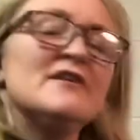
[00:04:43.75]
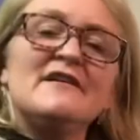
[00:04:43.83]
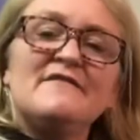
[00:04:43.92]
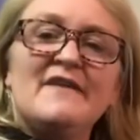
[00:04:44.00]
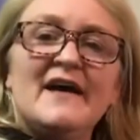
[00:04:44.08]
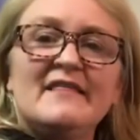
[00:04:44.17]

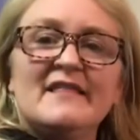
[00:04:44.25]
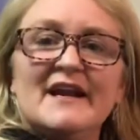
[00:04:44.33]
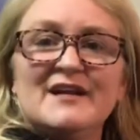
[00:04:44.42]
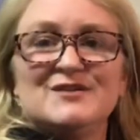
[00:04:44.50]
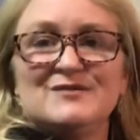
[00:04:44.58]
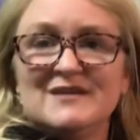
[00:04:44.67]
gonna find that
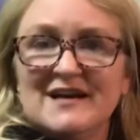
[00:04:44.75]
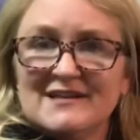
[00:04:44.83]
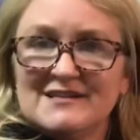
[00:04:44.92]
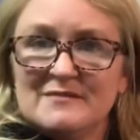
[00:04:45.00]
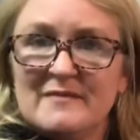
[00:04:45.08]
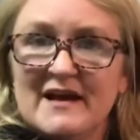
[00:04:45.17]
I do tuck
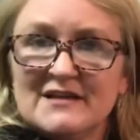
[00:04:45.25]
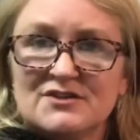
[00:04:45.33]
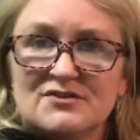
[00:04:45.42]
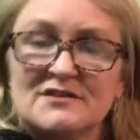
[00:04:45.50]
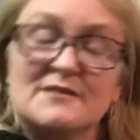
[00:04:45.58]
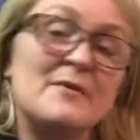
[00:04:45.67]
some
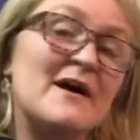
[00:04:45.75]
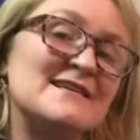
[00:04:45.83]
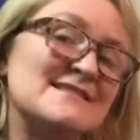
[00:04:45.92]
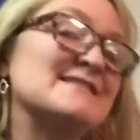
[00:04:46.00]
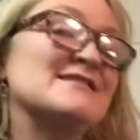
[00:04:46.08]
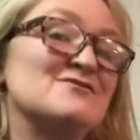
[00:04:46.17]
extra
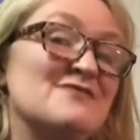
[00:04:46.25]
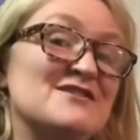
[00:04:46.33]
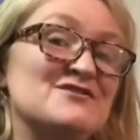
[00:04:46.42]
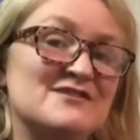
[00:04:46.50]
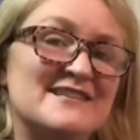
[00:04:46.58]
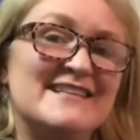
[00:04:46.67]
surprises and
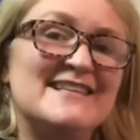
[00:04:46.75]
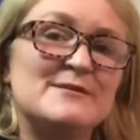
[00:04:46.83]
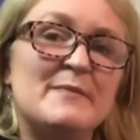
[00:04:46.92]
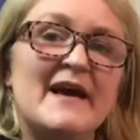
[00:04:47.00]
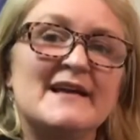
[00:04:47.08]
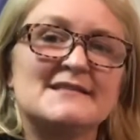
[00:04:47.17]
treasures in these
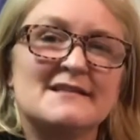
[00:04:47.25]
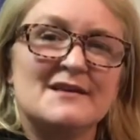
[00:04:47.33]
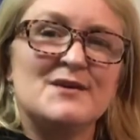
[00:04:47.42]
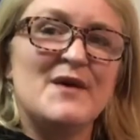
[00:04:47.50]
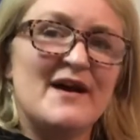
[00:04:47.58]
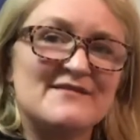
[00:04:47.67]
bags so that
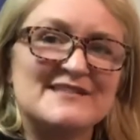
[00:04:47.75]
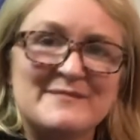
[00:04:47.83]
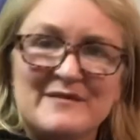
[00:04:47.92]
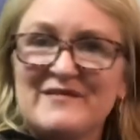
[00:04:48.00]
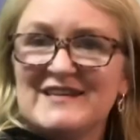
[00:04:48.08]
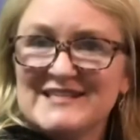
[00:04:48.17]
you have some
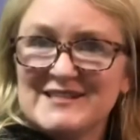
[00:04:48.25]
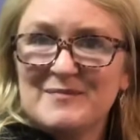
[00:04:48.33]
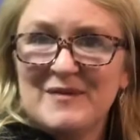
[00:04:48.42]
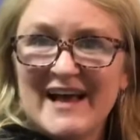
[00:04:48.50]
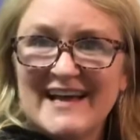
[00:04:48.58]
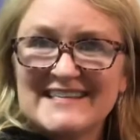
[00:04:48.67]
of these
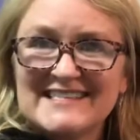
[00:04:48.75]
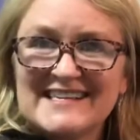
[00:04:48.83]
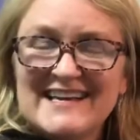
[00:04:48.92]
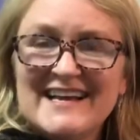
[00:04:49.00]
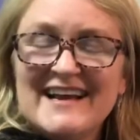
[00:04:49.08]
supplies.